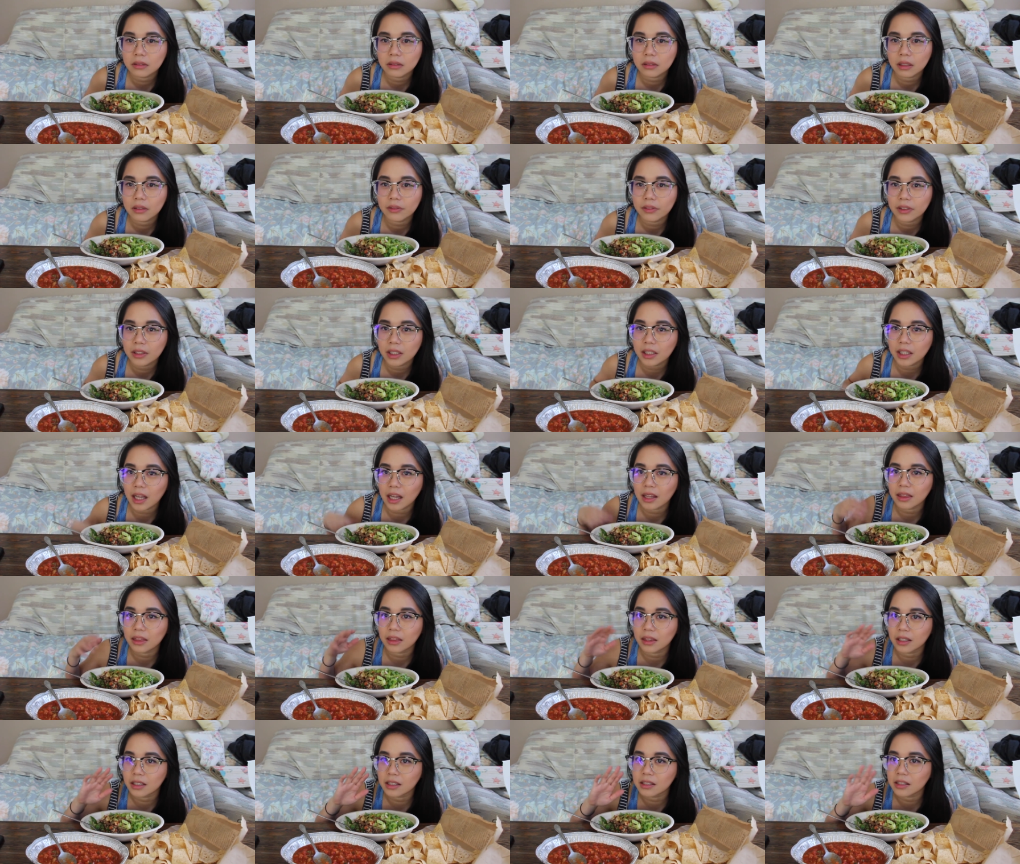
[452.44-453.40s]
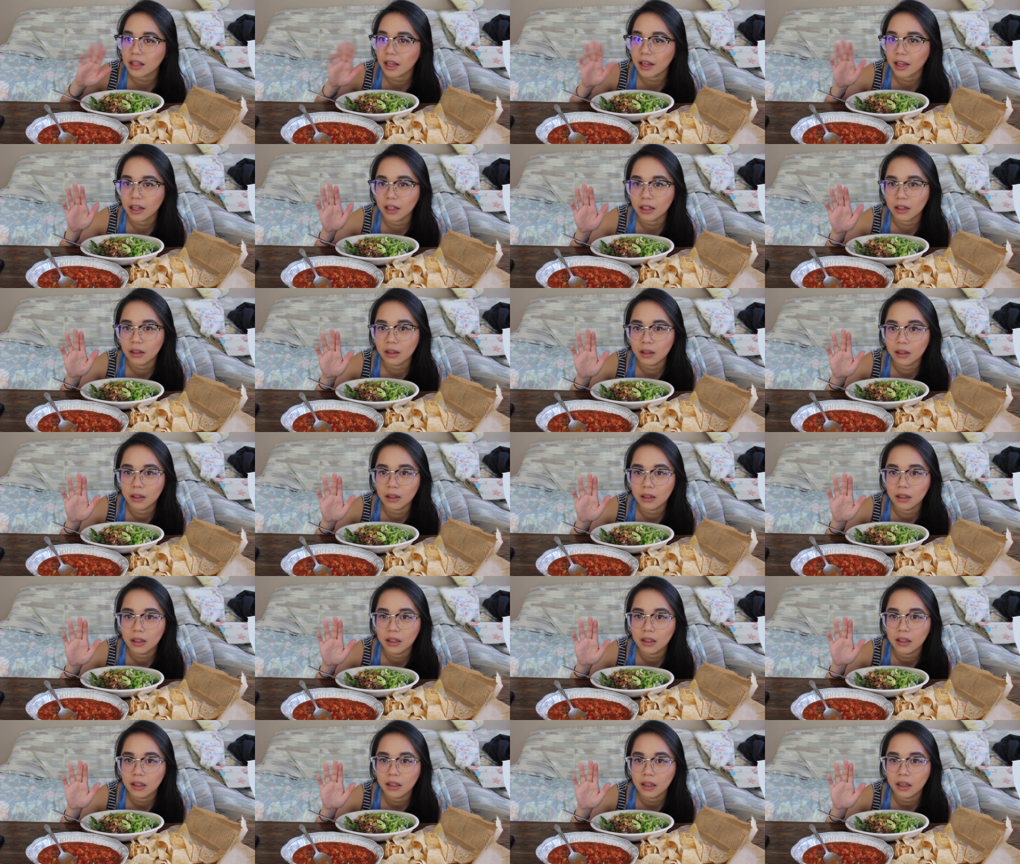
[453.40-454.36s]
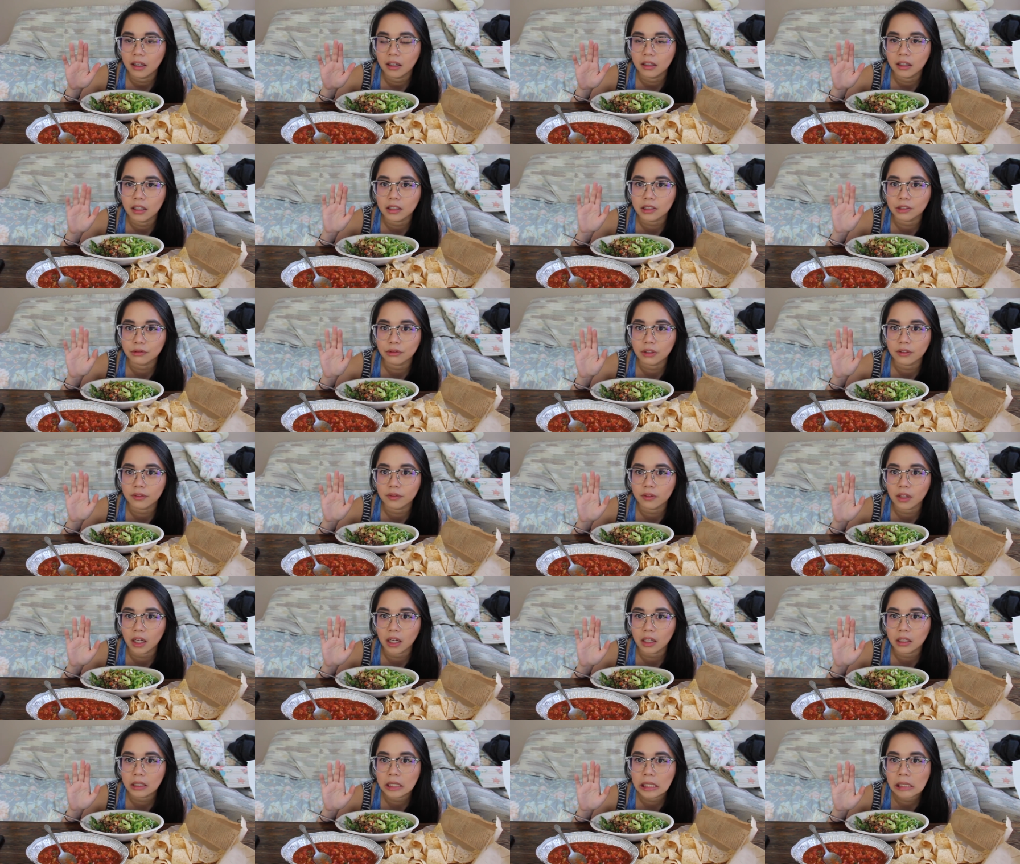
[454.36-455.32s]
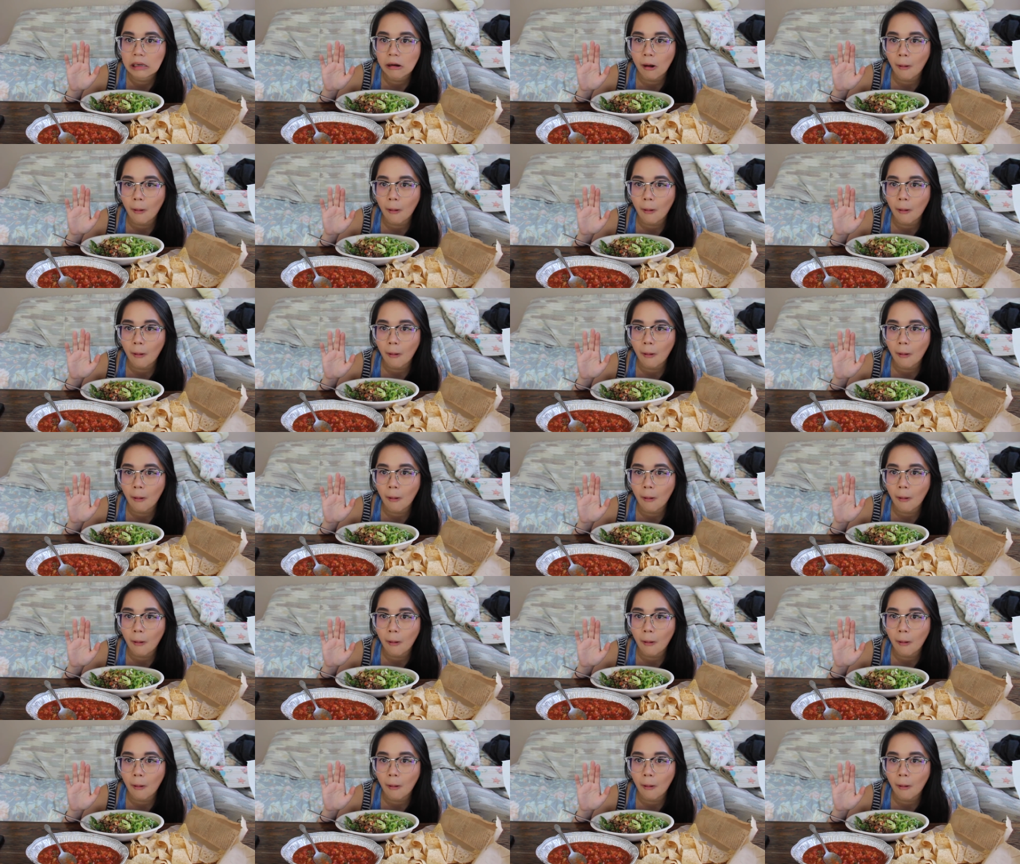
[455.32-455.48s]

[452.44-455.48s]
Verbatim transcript: I feel like at this angle, it doesn't reflect.